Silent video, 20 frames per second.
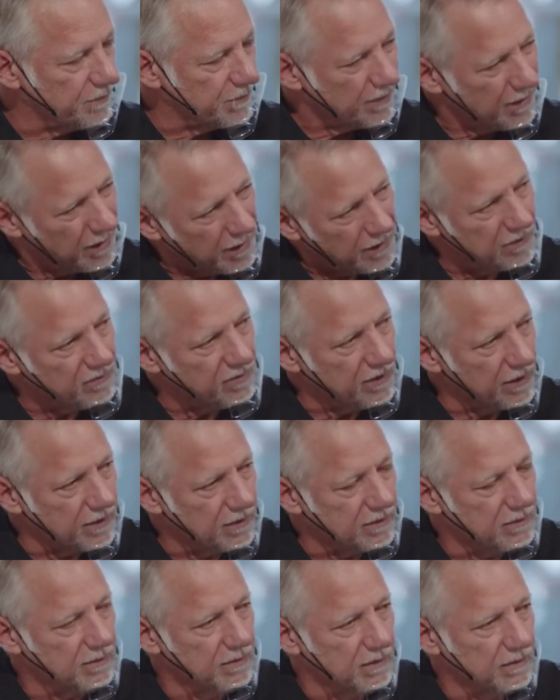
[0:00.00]
kind of like
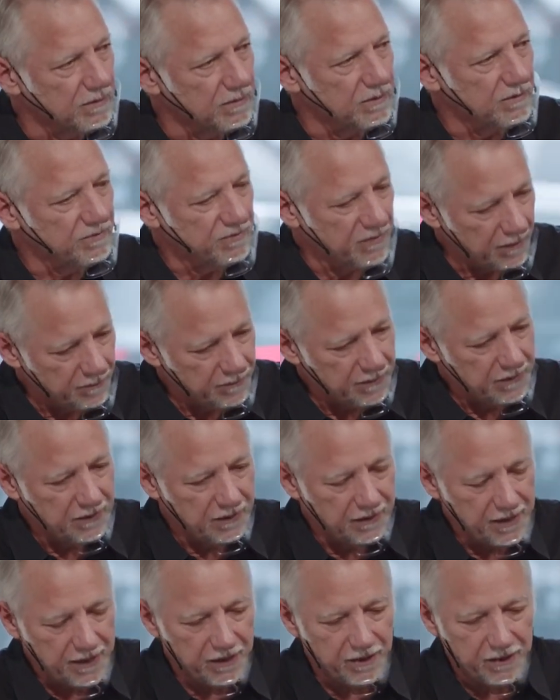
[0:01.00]
as if I'm in
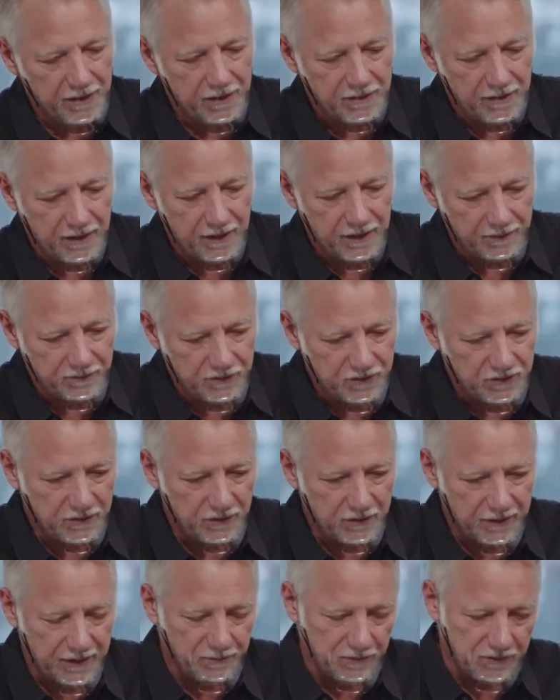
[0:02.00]
an area that I'm
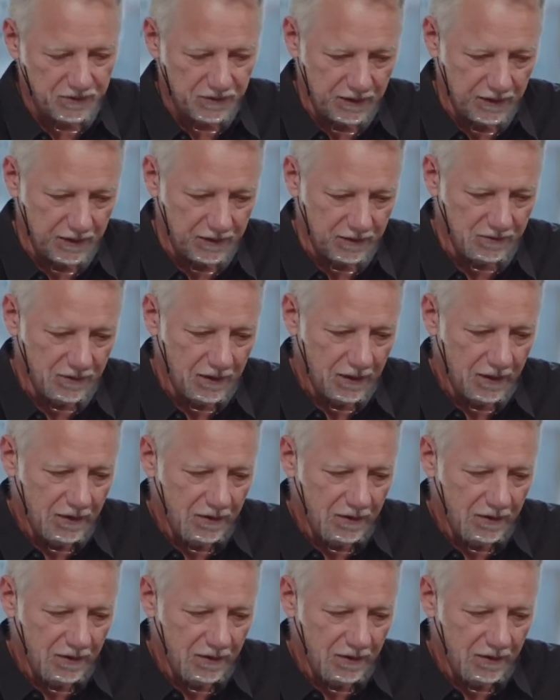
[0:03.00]
still able to kind of